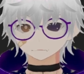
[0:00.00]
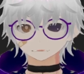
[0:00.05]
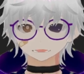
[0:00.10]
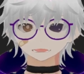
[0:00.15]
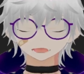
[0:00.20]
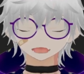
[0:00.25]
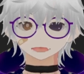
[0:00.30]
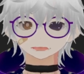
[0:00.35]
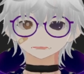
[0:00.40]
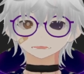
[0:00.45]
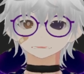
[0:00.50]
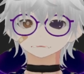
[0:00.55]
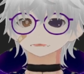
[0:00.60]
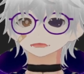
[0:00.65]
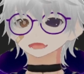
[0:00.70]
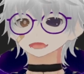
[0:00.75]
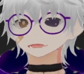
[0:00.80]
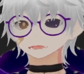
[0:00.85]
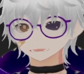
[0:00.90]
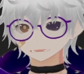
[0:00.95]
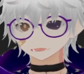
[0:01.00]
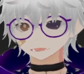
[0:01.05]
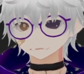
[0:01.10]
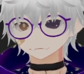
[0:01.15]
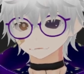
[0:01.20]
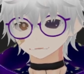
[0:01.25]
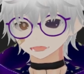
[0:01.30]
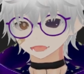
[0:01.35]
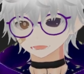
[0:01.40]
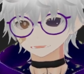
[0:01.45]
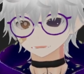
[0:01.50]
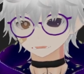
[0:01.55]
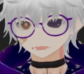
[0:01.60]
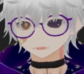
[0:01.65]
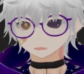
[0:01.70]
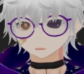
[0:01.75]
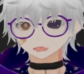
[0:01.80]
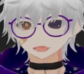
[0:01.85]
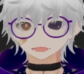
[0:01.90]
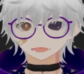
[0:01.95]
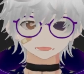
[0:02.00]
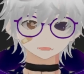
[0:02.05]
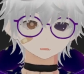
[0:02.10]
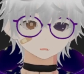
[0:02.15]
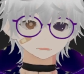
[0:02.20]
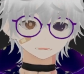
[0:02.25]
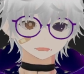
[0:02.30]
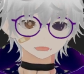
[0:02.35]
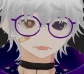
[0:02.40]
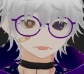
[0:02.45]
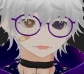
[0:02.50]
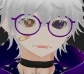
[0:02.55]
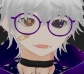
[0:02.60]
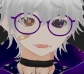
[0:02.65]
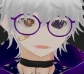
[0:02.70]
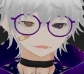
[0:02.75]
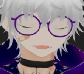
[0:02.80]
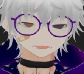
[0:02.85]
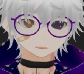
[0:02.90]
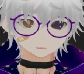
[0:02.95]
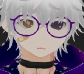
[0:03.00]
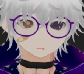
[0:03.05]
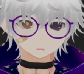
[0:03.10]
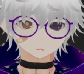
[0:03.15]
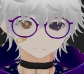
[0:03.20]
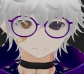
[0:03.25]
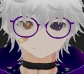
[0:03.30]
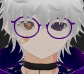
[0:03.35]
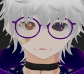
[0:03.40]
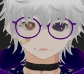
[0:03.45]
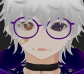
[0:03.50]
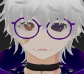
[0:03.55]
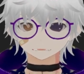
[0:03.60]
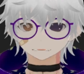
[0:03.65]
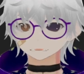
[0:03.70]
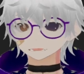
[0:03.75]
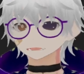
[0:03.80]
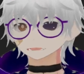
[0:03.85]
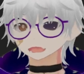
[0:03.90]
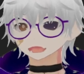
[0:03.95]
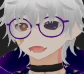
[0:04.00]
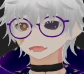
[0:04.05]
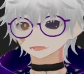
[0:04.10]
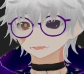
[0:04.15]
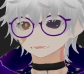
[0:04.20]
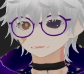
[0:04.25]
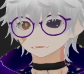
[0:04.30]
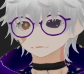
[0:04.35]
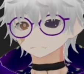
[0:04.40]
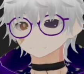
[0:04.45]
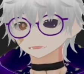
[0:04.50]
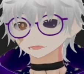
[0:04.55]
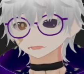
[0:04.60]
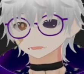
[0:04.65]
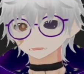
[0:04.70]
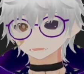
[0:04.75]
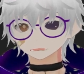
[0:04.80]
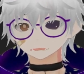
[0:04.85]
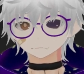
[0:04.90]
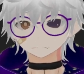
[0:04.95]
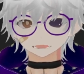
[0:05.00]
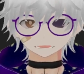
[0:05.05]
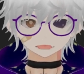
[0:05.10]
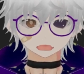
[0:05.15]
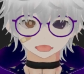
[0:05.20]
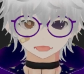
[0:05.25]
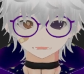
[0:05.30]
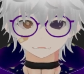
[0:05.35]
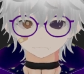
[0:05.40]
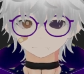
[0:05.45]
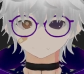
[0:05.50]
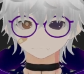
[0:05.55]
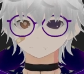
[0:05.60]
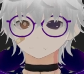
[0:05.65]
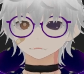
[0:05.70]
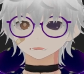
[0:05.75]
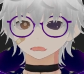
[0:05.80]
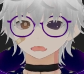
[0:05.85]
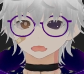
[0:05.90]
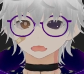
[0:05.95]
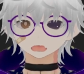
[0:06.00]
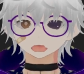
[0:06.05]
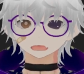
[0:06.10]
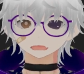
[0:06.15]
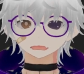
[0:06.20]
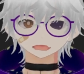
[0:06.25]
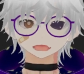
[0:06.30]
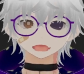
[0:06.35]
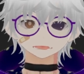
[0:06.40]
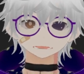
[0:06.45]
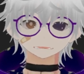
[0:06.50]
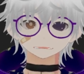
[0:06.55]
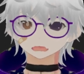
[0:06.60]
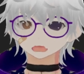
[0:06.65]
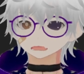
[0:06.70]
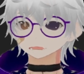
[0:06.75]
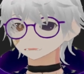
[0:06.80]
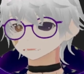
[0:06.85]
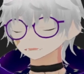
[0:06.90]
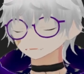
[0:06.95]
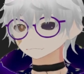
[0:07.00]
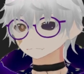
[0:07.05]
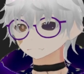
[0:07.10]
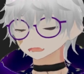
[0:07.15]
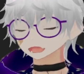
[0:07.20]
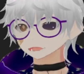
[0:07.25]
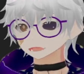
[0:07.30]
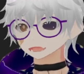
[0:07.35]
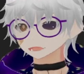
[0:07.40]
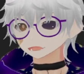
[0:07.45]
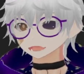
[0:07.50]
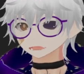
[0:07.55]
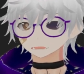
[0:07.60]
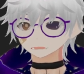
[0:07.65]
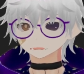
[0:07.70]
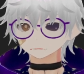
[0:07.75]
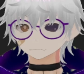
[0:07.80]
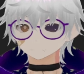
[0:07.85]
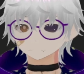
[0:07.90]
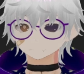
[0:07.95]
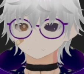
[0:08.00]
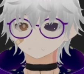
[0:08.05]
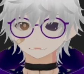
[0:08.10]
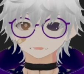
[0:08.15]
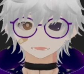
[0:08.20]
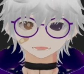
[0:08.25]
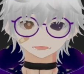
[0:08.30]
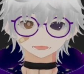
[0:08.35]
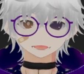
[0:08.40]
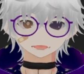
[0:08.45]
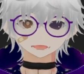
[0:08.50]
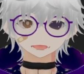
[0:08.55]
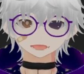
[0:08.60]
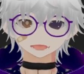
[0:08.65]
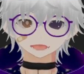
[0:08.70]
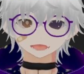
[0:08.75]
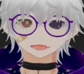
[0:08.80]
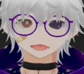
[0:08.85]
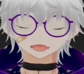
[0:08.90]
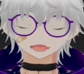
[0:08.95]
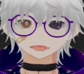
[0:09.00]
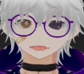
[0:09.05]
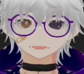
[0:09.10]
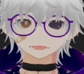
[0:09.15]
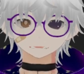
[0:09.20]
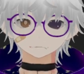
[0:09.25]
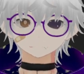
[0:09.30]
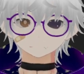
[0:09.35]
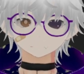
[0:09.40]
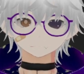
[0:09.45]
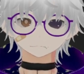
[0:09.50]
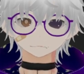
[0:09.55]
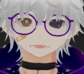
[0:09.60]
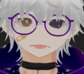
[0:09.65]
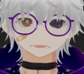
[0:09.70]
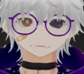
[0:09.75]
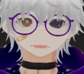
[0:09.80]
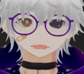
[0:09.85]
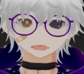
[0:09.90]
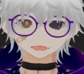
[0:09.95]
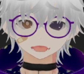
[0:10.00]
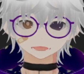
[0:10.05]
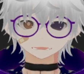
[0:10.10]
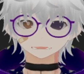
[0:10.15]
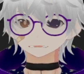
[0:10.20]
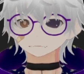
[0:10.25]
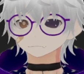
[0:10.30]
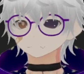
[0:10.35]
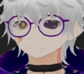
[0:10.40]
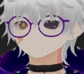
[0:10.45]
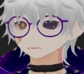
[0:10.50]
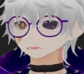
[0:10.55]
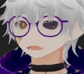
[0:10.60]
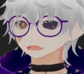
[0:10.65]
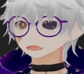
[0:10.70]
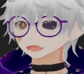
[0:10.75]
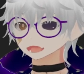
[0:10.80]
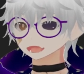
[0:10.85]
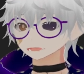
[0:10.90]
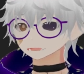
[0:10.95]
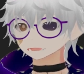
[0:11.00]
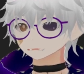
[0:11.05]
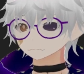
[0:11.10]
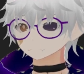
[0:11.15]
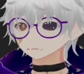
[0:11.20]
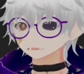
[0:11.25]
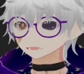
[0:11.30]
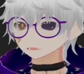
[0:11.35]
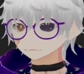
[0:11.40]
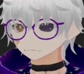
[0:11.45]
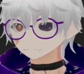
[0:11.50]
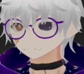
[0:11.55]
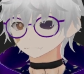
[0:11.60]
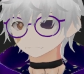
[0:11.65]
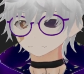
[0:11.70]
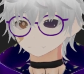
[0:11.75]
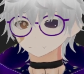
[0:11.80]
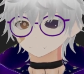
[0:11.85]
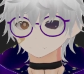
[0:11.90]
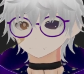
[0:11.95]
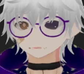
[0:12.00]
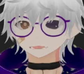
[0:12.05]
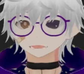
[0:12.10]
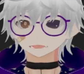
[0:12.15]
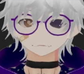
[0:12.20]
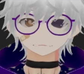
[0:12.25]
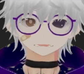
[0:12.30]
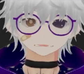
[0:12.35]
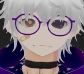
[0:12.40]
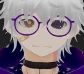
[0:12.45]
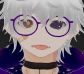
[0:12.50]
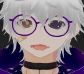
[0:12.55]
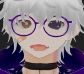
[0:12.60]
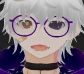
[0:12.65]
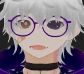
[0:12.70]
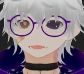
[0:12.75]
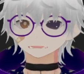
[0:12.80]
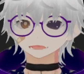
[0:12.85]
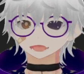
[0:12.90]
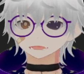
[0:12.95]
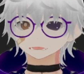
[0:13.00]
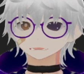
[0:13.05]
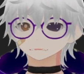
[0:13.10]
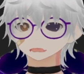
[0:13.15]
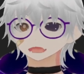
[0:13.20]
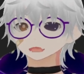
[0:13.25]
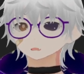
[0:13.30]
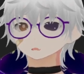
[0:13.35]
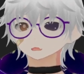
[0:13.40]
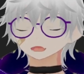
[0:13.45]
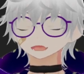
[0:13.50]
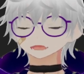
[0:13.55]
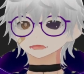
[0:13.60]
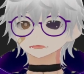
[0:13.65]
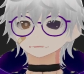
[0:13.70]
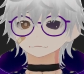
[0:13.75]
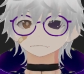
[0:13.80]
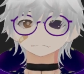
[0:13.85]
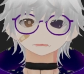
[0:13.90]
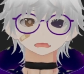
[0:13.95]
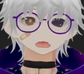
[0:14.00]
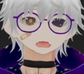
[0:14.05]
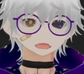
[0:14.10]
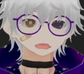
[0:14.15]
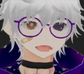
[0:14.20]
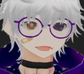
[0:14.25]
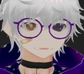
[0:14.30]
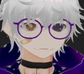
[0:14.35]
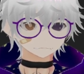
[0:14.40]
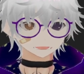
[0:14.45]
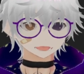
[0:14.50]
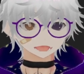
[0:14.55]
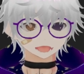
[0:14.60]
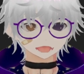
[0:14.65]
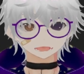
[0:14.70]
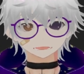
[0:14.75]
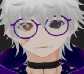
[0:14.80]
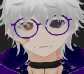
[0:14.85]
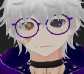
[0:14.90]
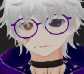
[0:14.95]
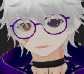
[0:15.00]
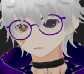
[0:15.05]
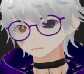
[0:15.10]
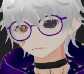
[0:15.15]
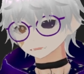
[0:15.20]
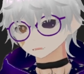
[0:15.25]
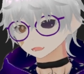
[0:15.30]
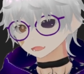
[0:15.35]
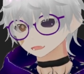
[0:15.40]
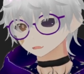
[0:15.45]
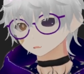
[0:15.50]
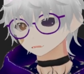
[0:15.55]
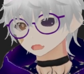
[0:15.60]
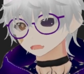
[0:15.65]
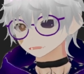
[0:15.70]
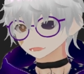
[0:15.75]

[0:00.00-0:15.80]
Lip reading: That is not in this slideshow, but he will be in part 2 if I get enough characters to do it. But I love her. I didn't check the pronouns, but I believe his design. I like it so much. I genuinely like love the